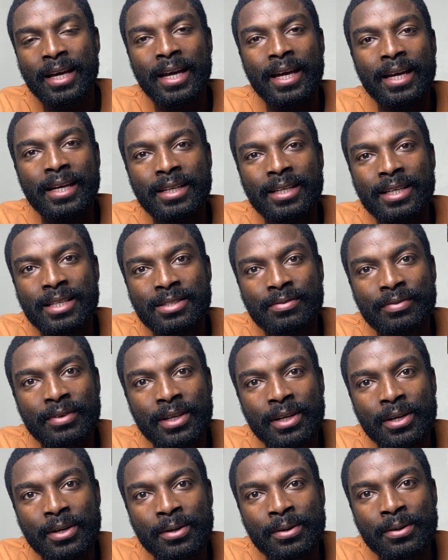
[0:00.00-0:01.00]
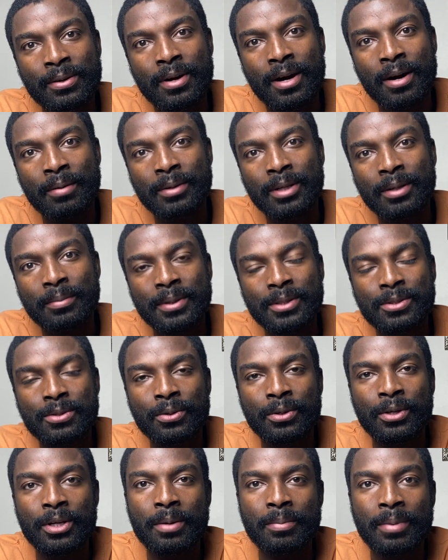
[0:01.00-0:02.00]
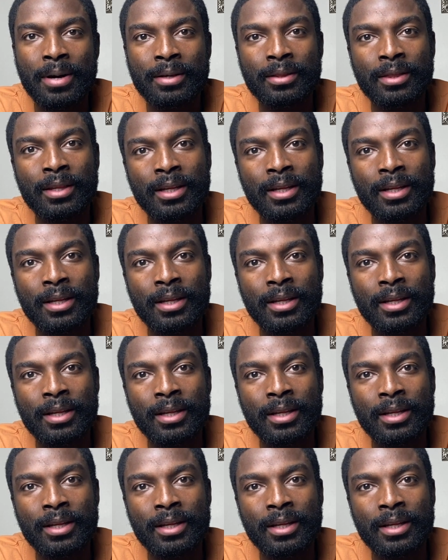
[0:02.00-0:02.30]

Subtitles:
In this video, I'm going to be talking about